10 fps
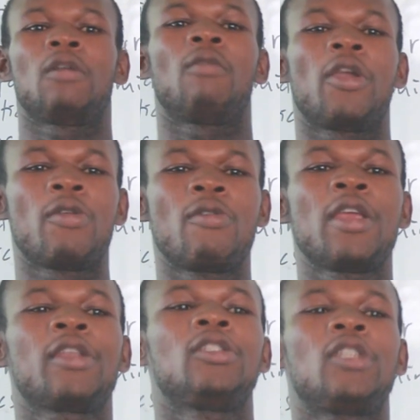When you
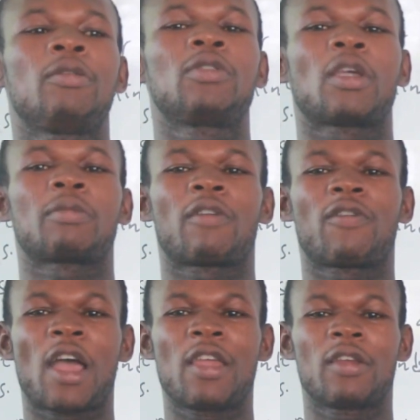read James chapter
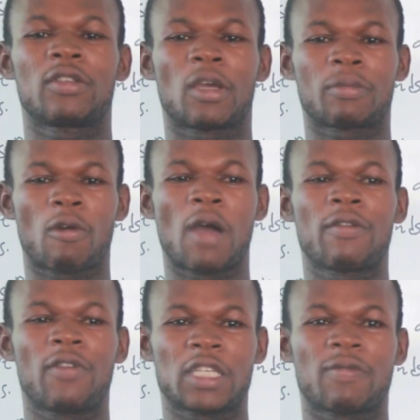
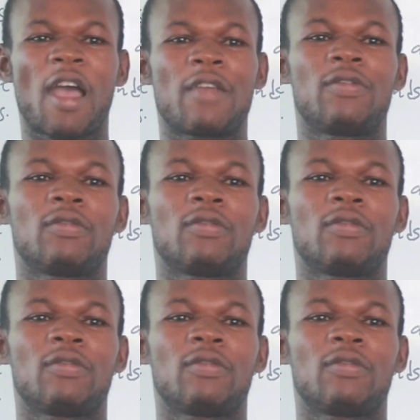1, verse 5,